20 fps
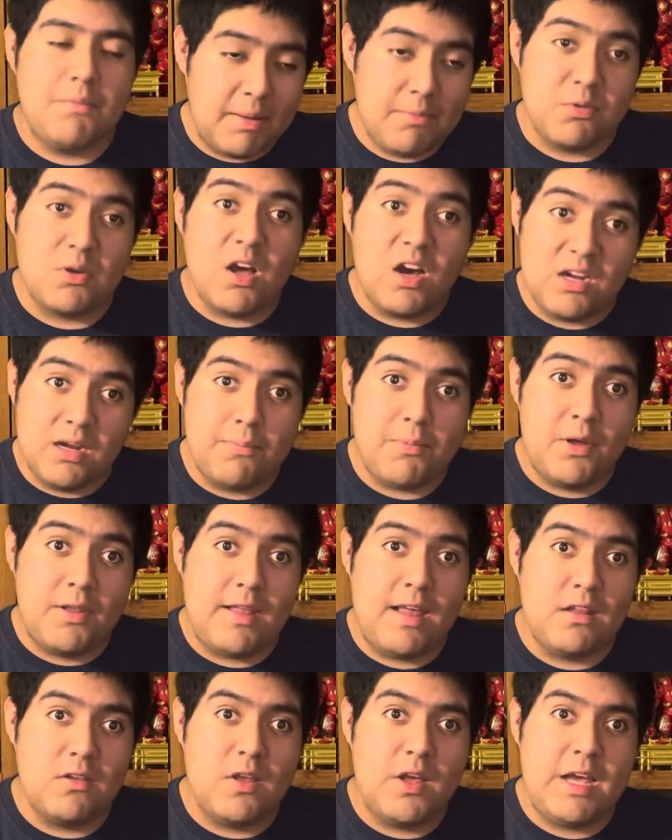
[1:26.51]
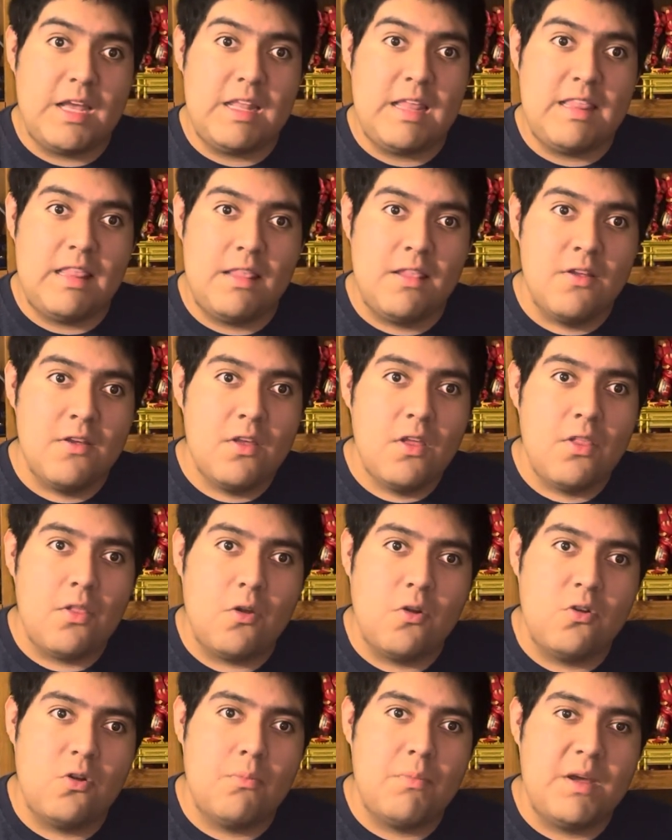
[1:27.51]
I'm caught up on that line, and
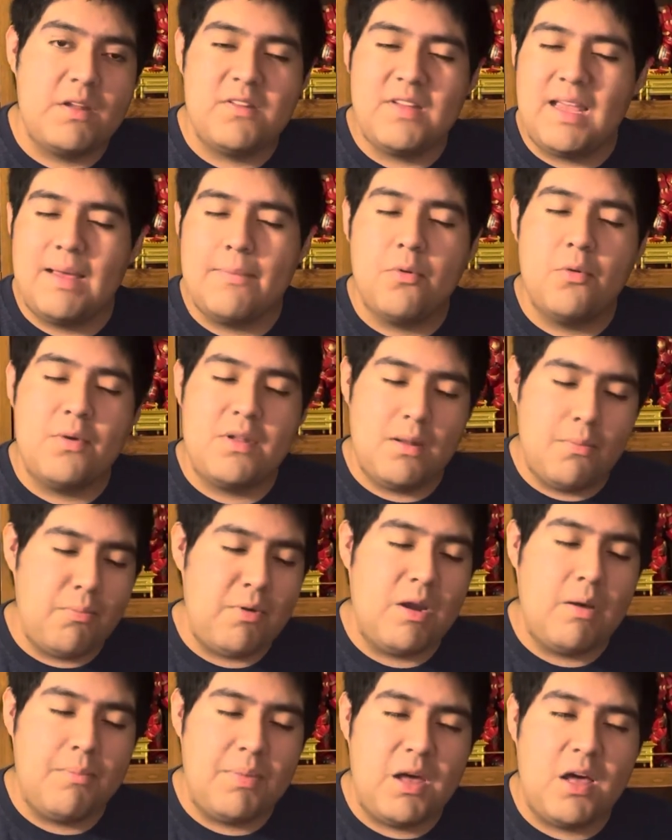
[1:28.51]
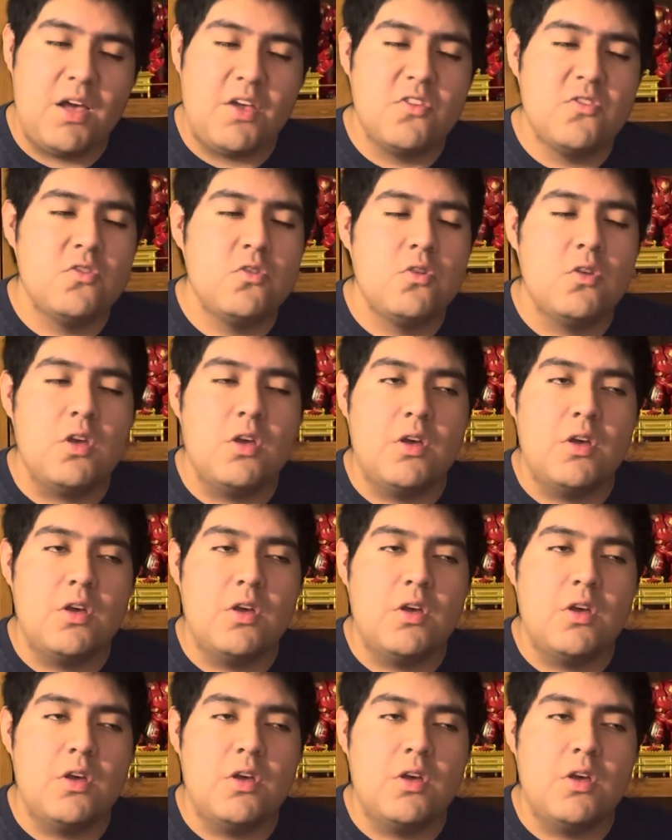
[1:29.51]
they're under my table in a brown box.